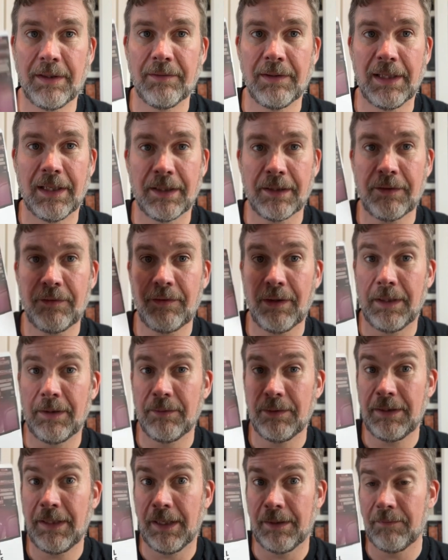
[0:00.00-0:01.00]
really like. So,
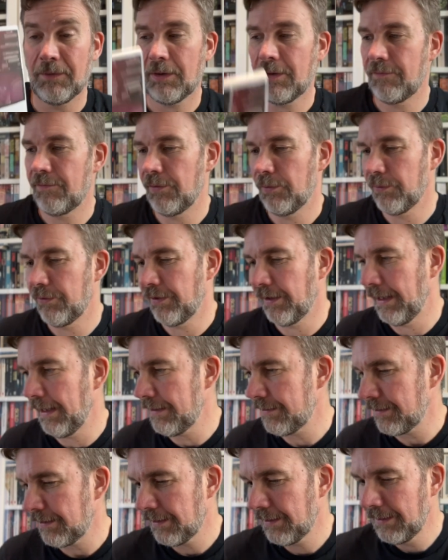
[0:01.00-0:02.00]
yeah, looking forward to
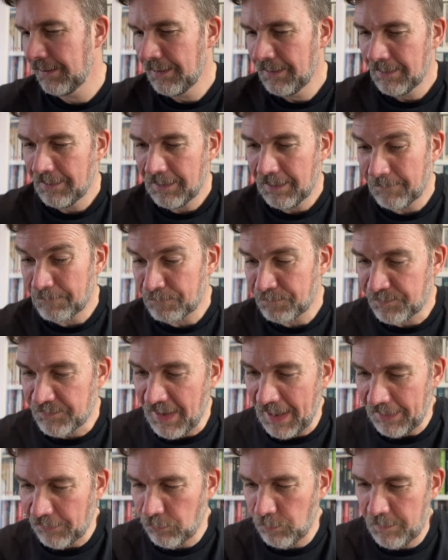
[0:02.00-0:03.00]
that.
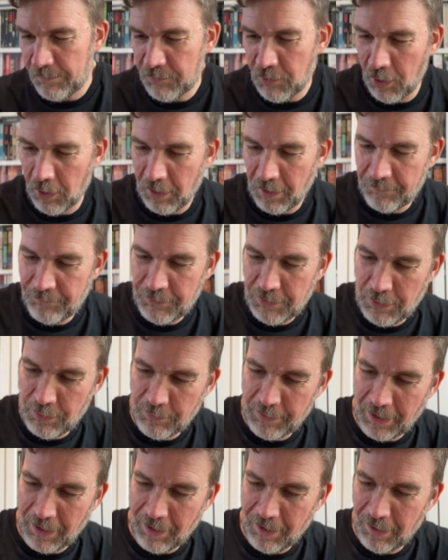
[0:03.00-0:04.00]
Next, we've got a few
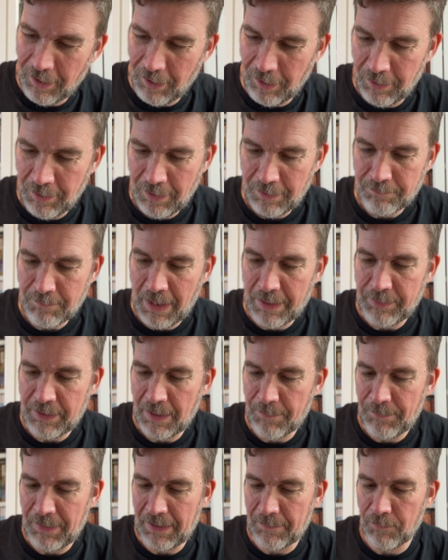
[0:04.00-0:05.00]
that are maybe
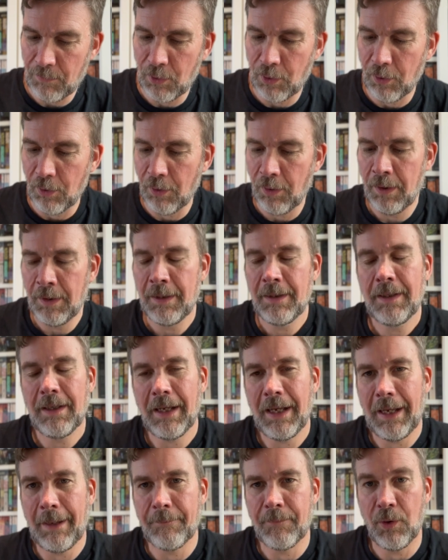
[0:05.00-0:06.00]
a bit more,
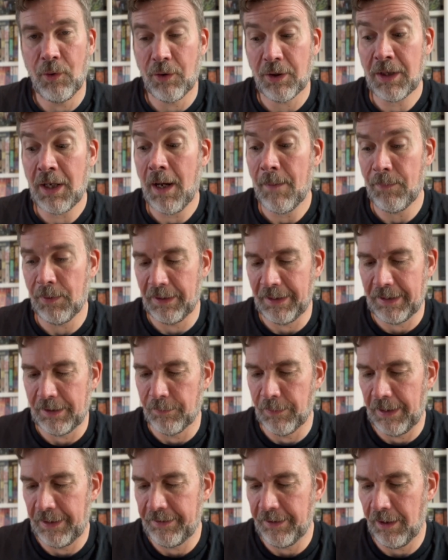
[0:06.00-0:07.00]
or a couple
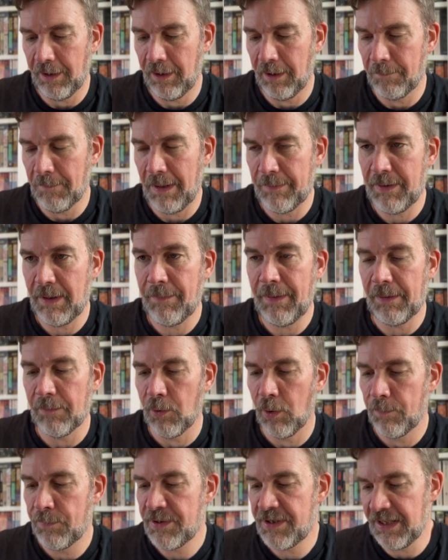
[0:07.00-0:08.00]
anyway, that are maybe a bit
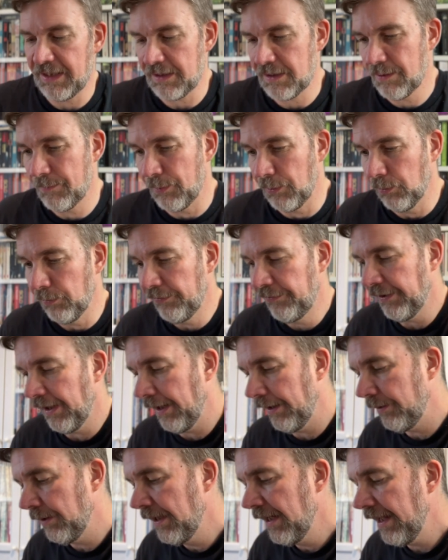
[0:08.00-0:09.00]
more predictable.
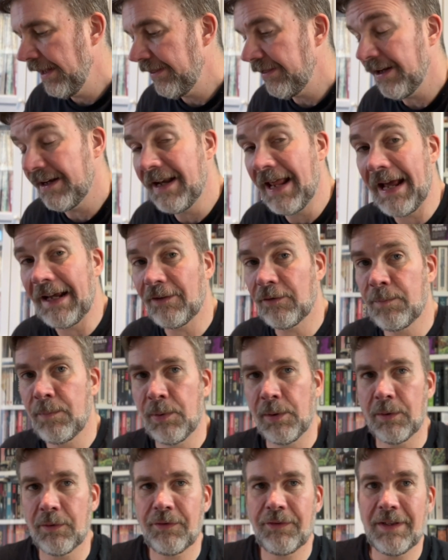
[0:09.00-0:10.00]
So the next
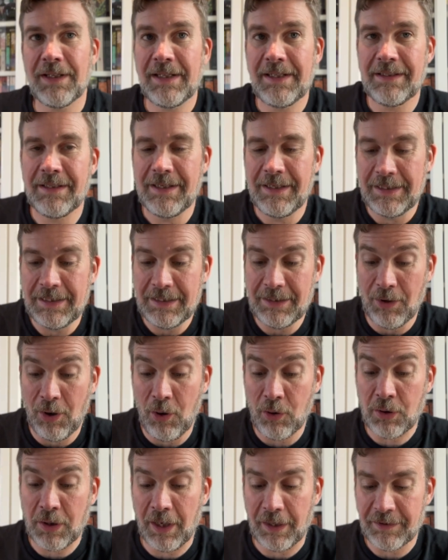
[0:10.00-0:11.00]
books in the
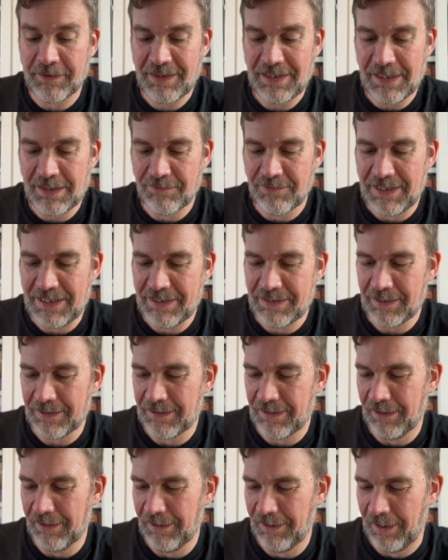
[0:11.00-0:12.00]
ongoing series
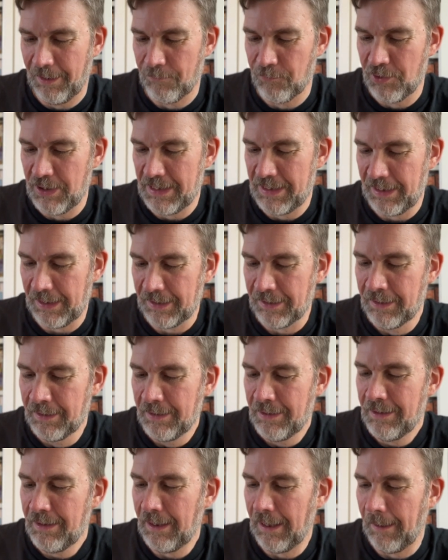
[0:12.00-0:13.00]
that I am reading,
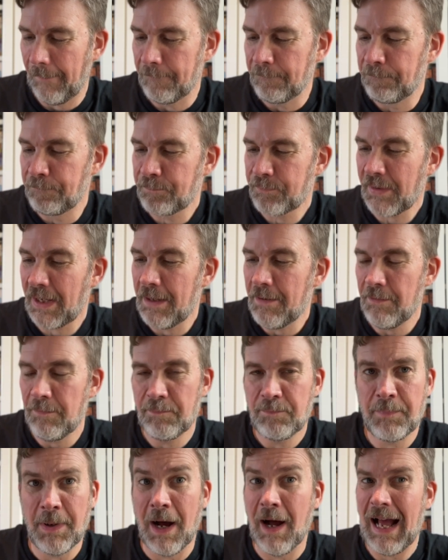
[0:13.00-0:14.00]

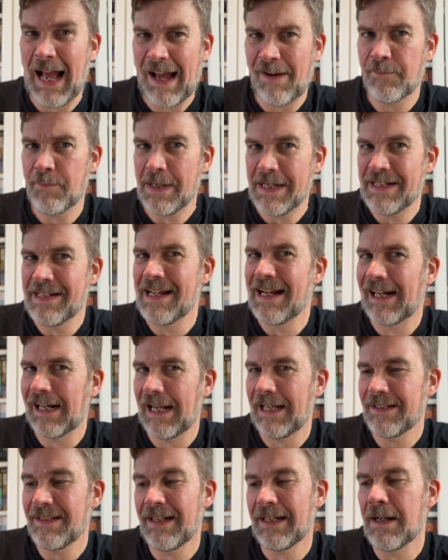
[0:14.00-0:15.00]
but have been
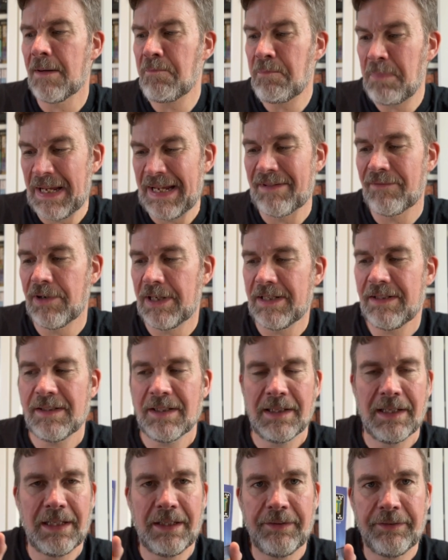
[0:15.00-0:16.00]
neglecting a bit
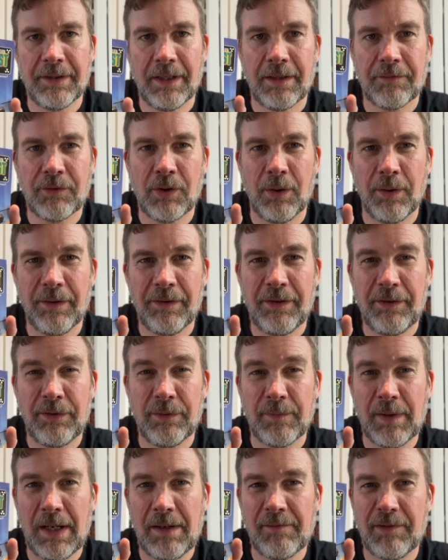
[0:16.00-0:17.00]
recently. So I've got The
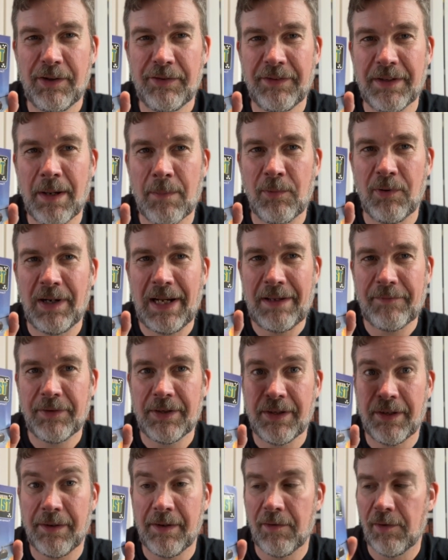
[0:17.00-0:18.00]
Survivorist number
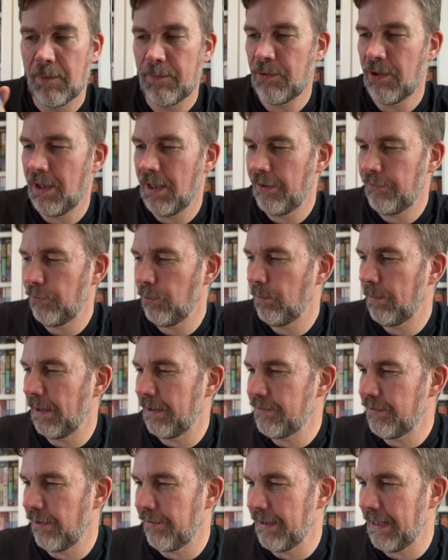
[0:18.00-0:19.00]
11, The Reprisal by
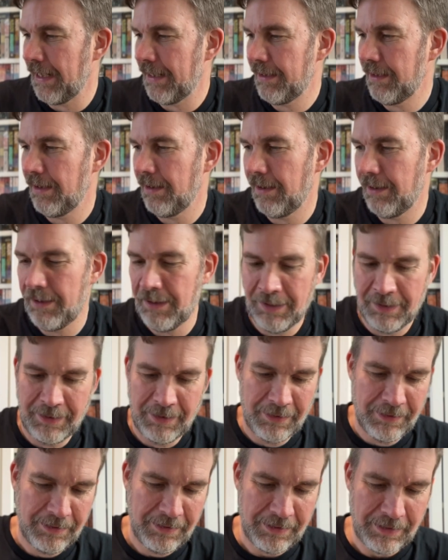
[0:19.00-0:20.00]
Jerry Ahern,
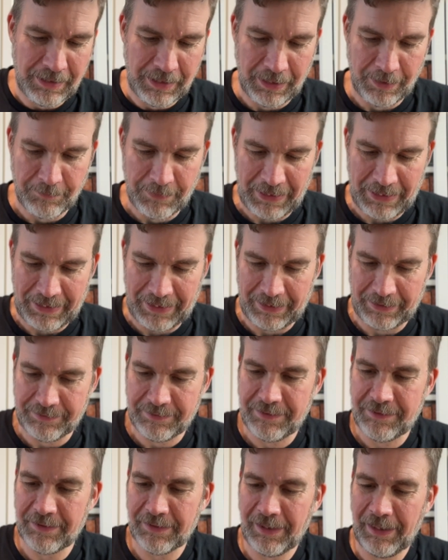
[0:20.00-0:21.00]

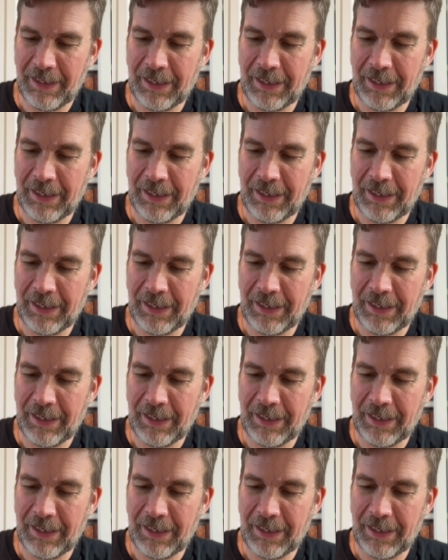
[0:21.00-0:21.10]
and